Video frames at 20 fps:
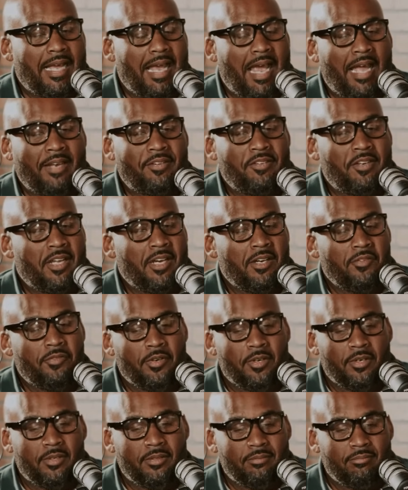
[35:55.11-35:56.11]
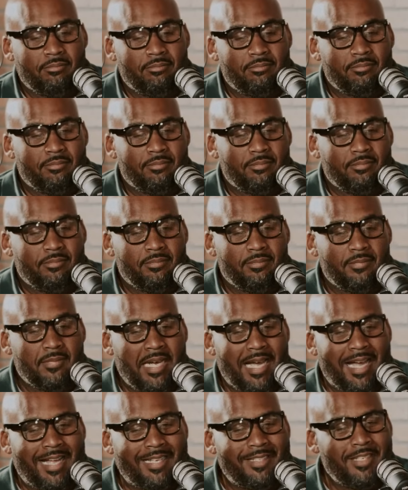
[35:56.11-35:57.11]
I never
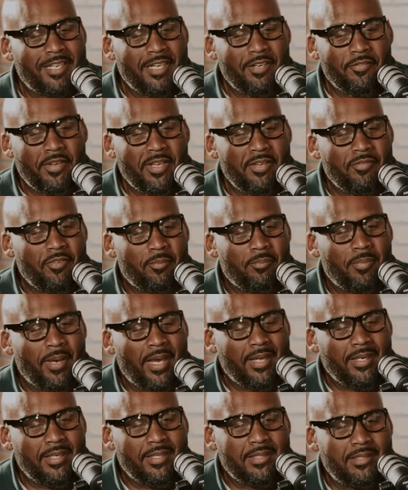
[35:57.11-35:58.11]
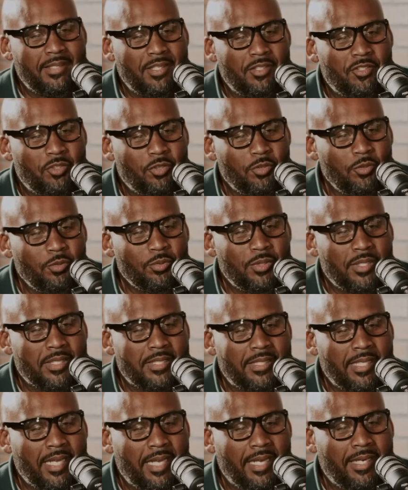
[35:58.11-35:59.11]
even balanced the two to
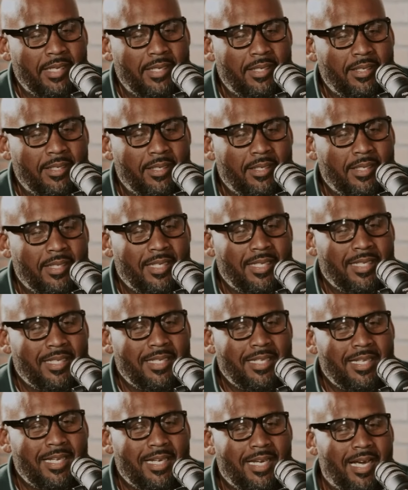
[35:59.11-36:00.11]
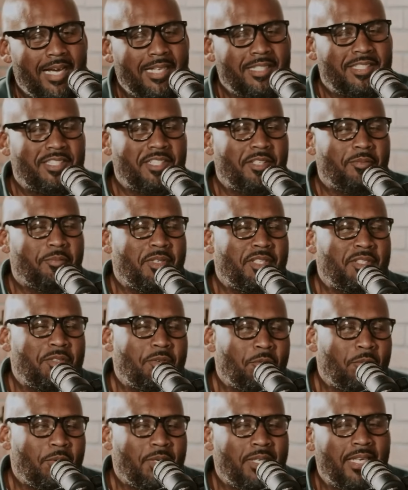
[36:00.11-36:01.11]
say, I shouldn't be
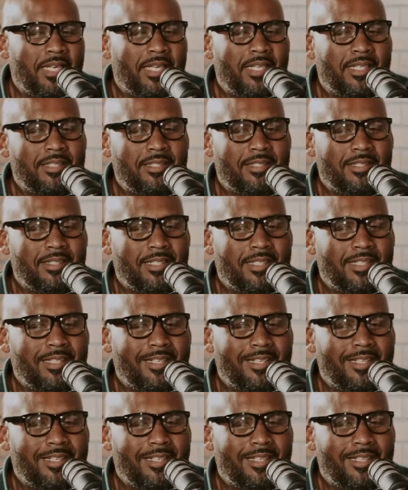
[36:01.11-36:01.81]
doing this.